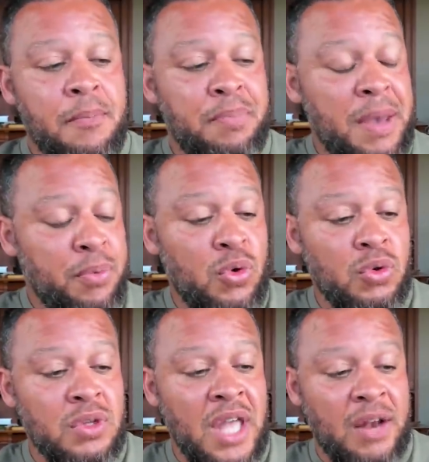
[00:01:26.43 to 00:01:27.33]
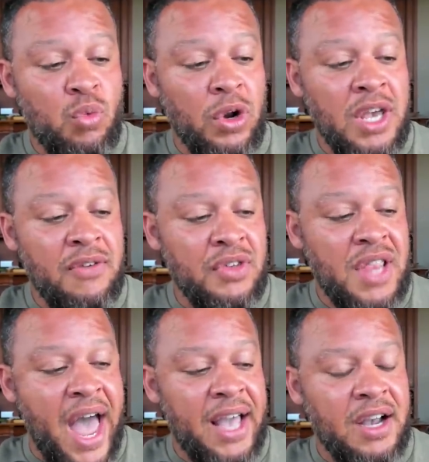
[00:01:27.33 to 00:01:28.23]
people that were even
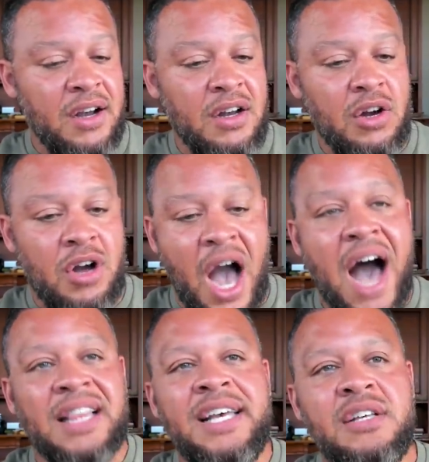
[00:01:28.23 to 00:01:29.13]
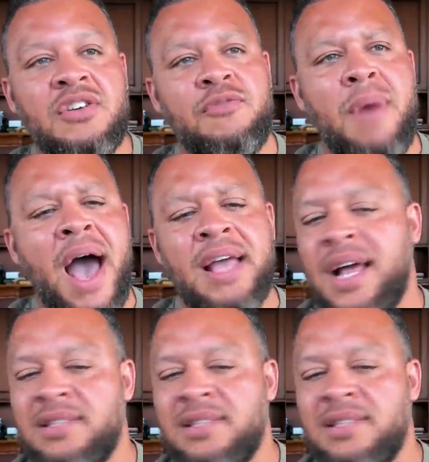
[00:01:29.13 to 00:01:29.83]
like colleagues of mine.